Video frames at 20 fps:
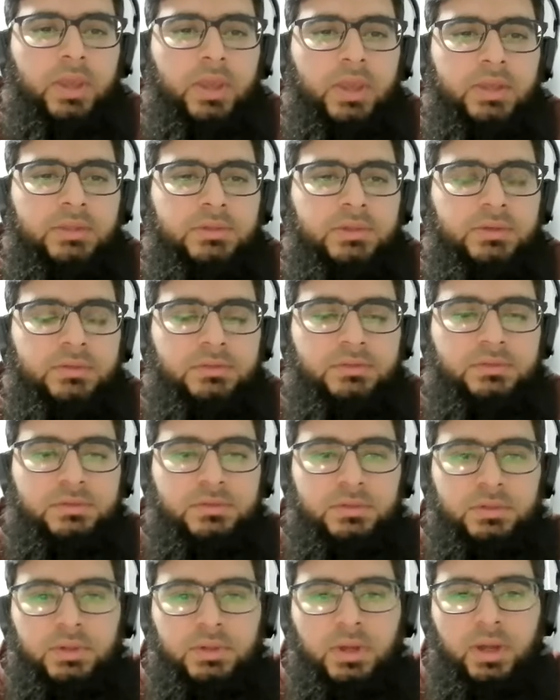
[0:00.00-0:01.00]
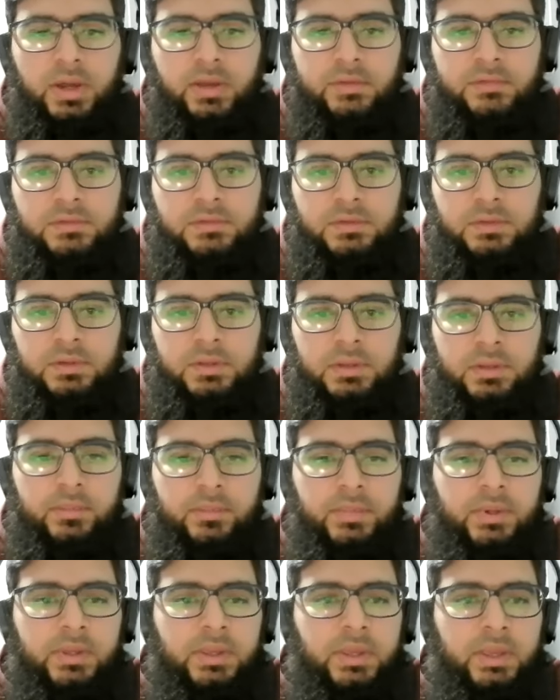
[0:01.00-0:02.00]
you can just ask
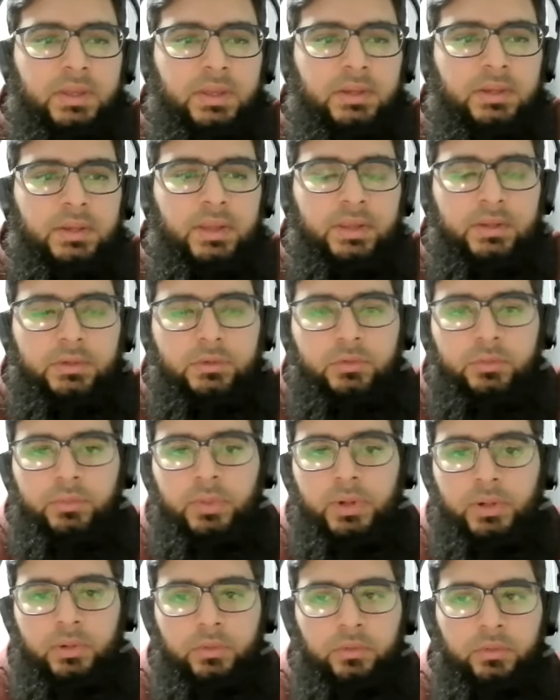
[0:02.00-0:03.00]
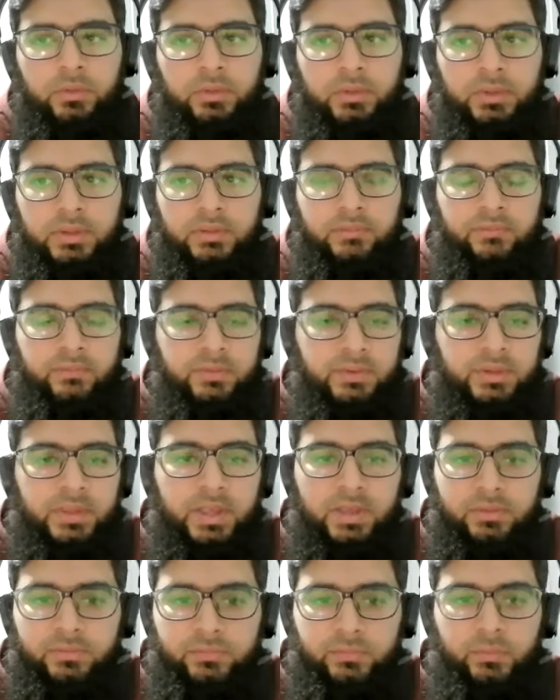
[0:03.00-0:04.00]
him again like tomorrow. If he
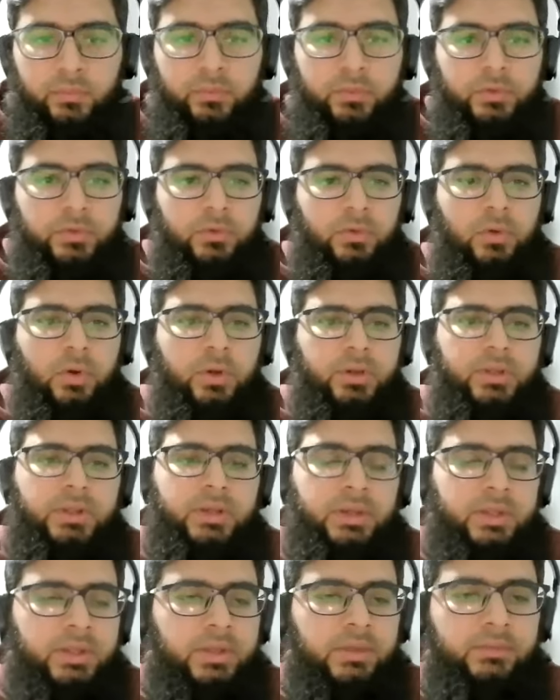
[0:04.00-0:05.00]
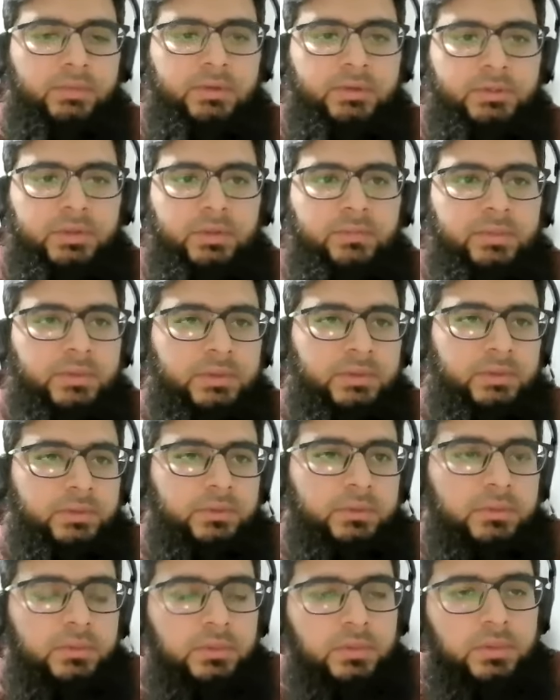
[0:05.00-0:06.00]
has found a recording link, he will share with
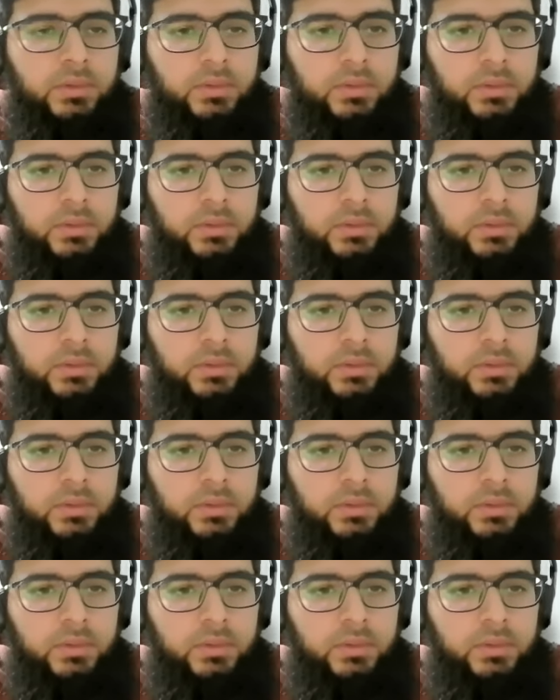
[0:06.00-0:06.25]
you.